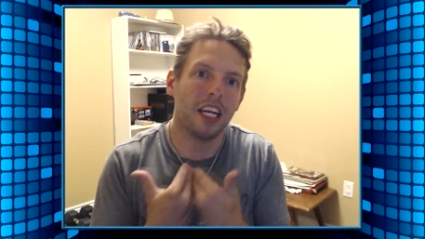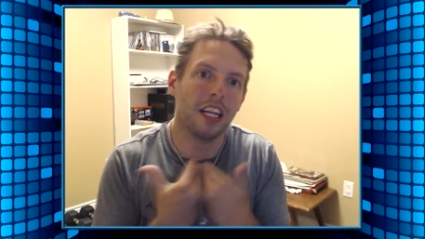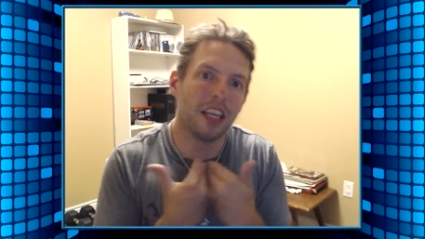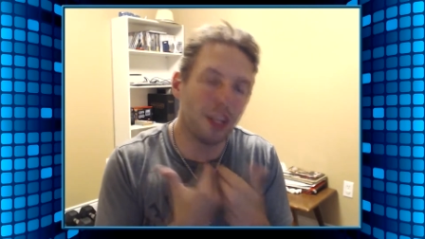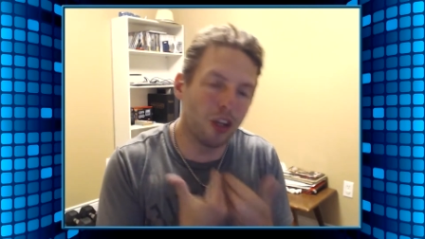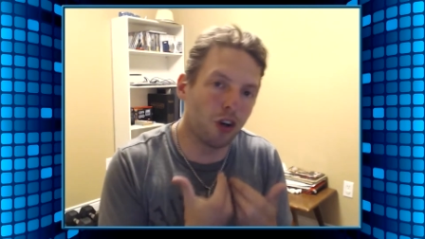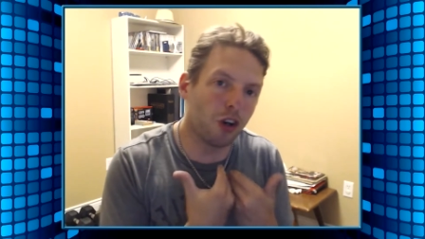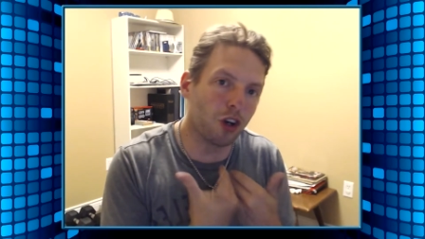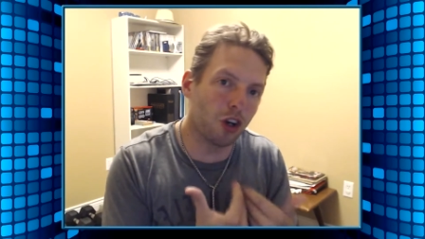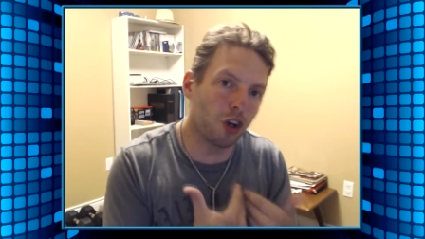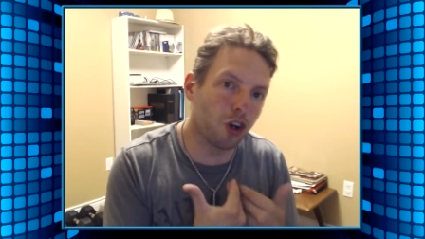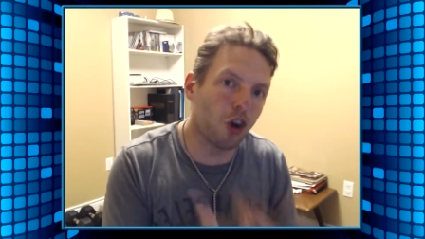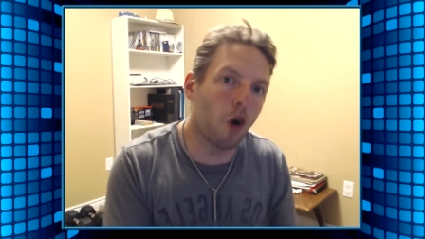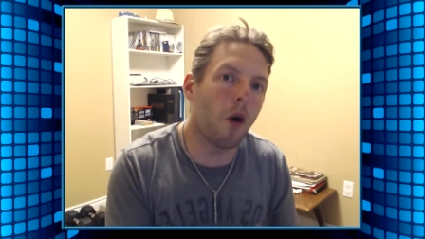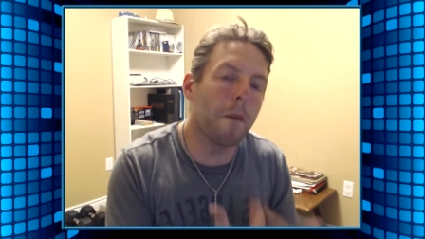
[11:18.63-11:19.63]
you're you're
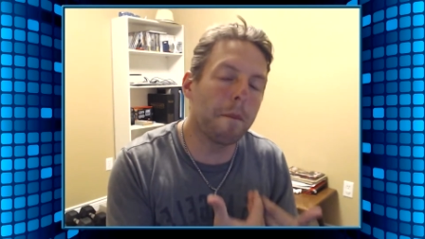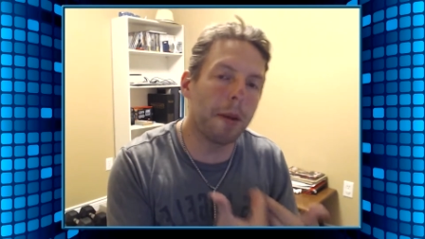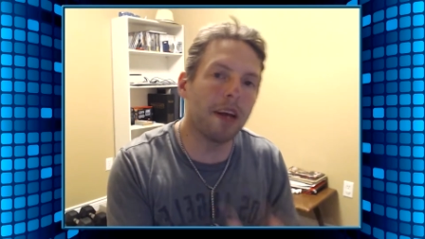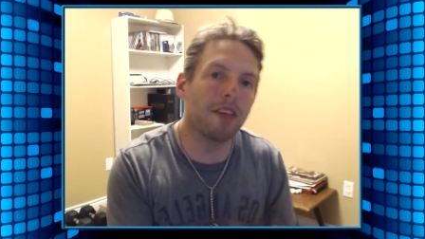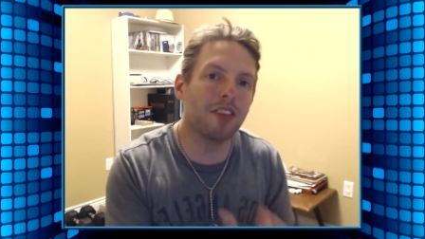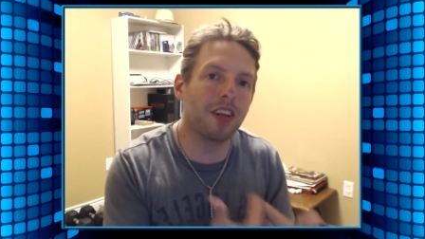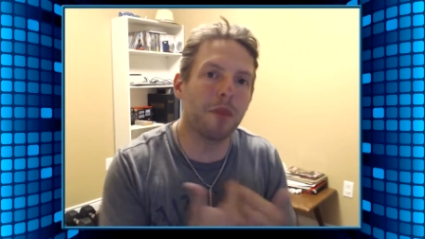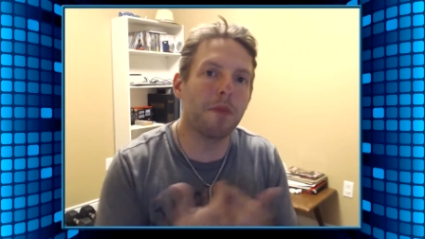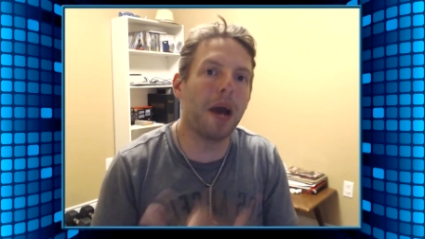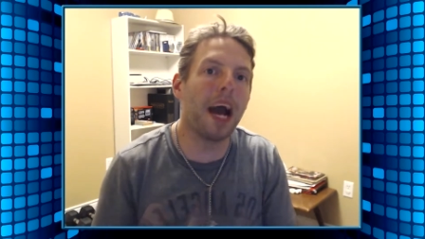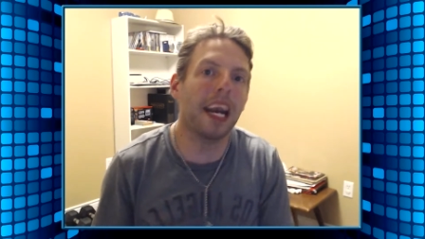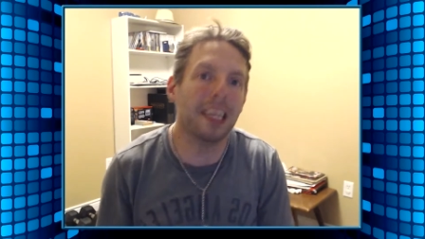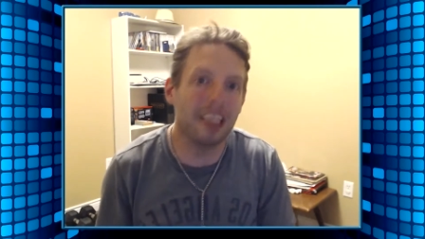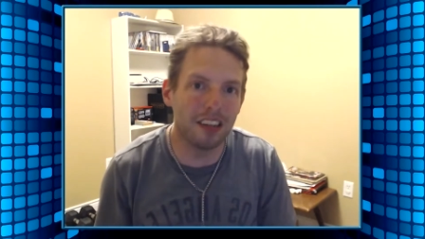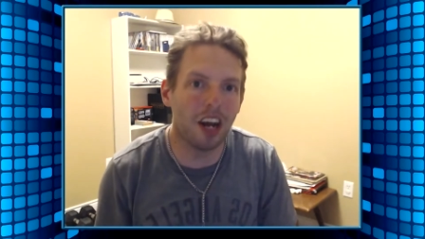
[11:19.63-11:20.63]
going basically
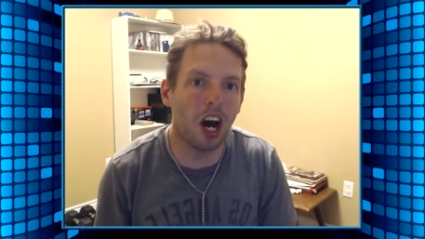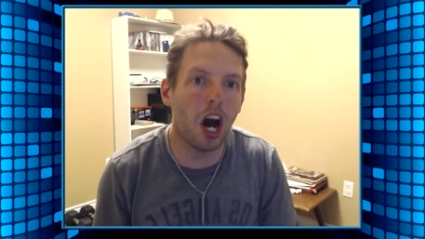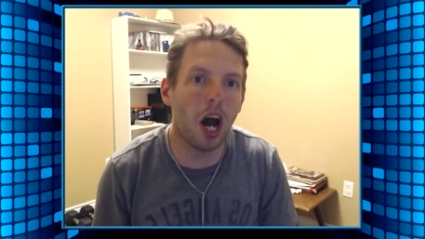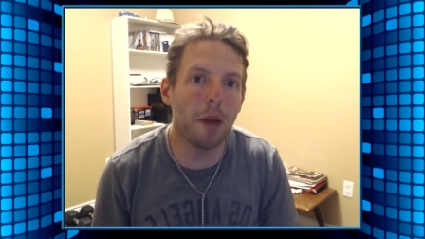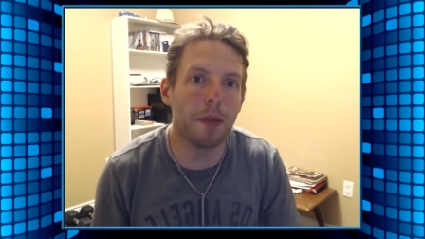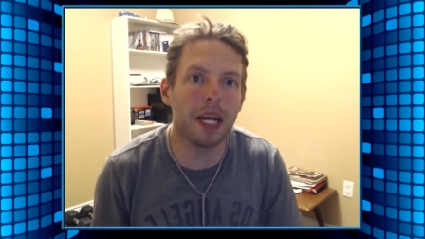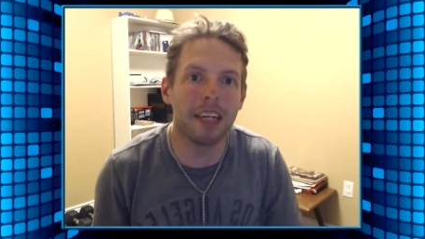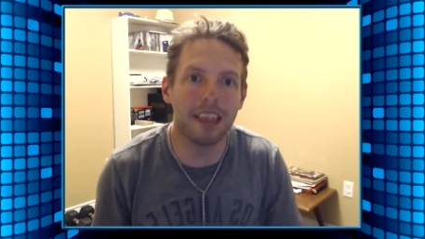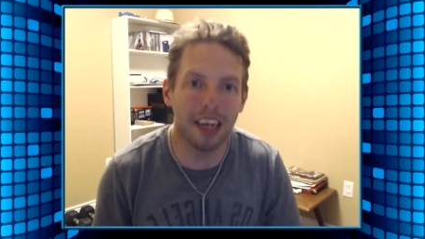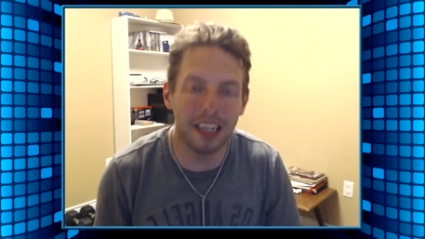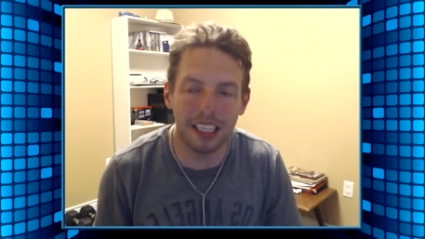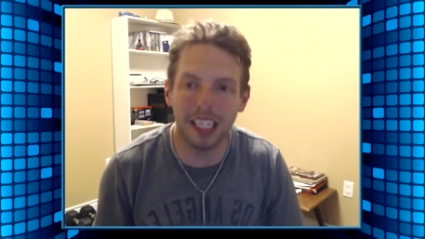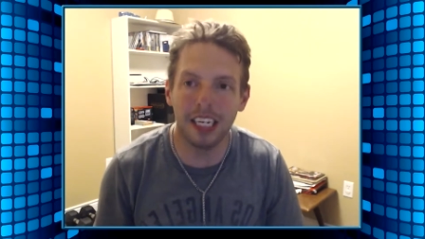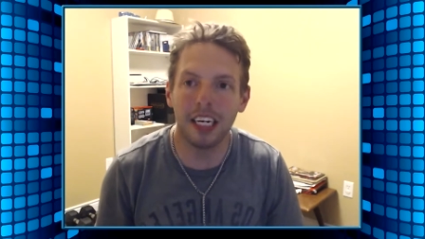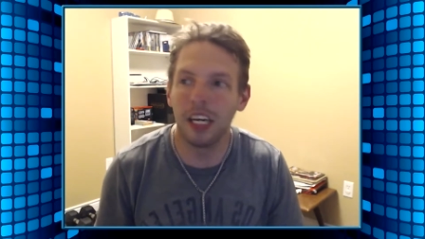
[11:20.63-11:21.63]
back in time and
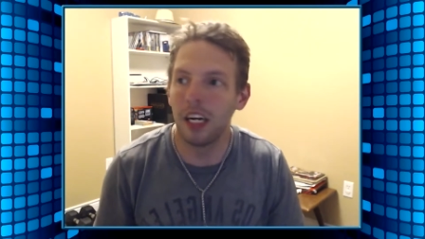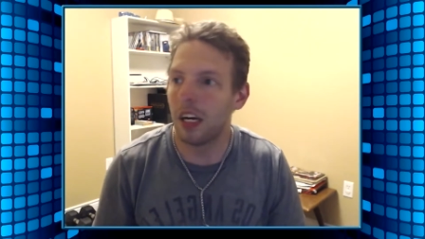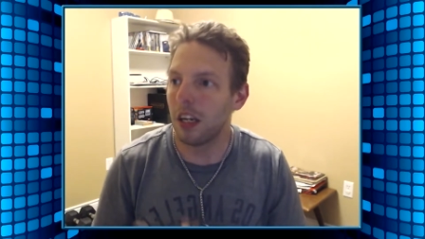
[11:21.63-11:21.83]
telling